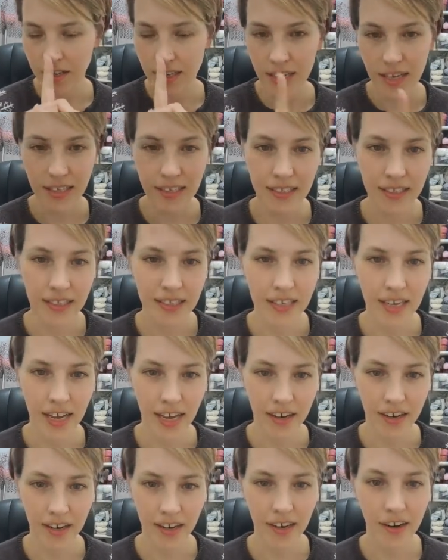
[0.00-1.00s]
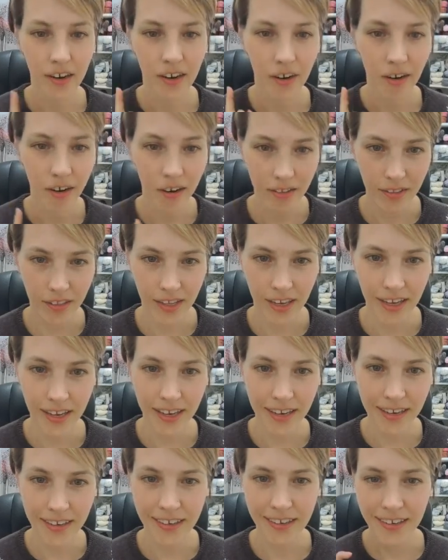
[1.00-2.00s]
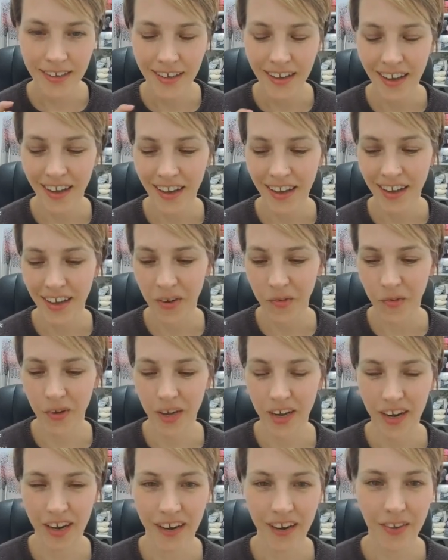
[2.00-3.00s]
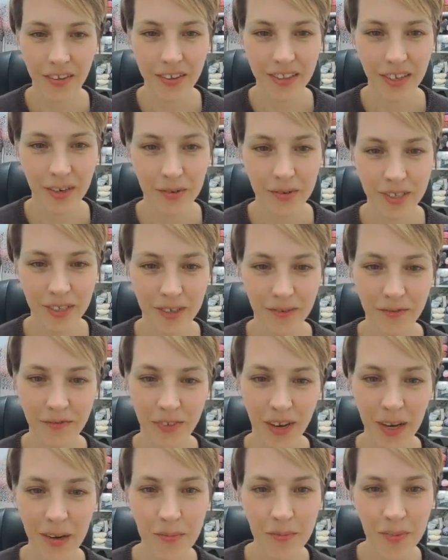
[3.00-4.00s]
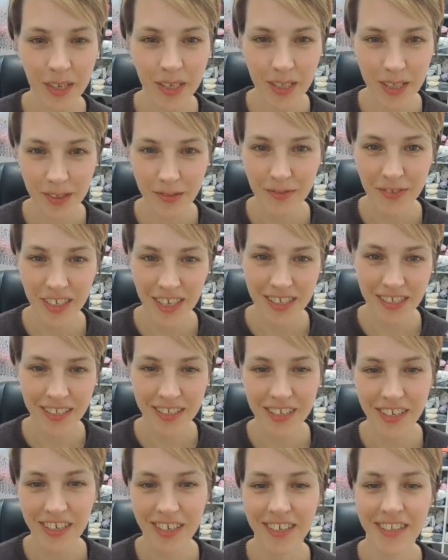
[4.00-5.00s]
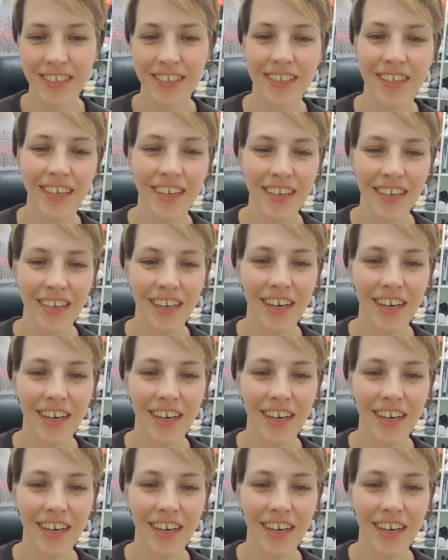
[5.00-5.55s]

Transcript: Knit and Natter online, where there was a fun bunch of test knitters,